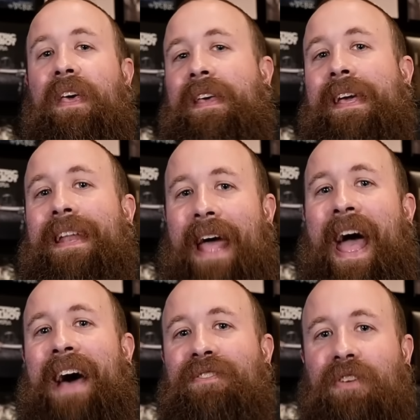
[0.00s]
he can
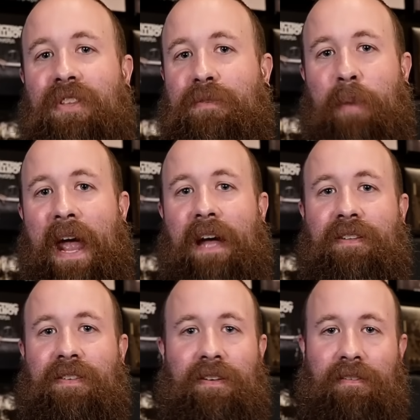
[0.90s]
add to this
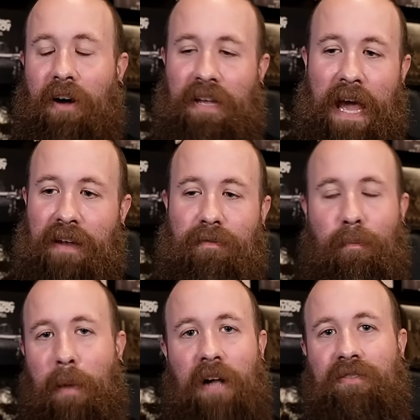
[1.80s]
band. And again,
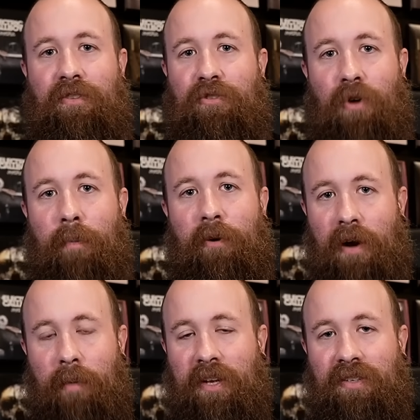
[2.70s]
monster drummer,
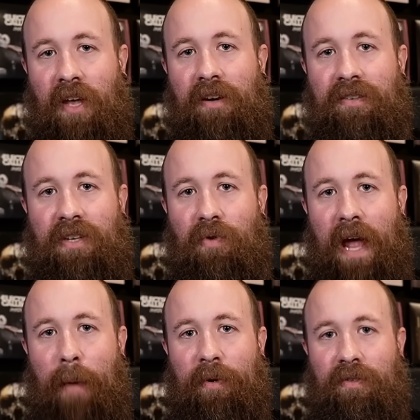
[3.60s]
and I'm excited to see what
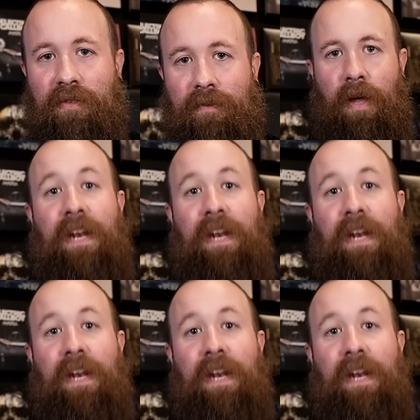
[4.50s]
happens.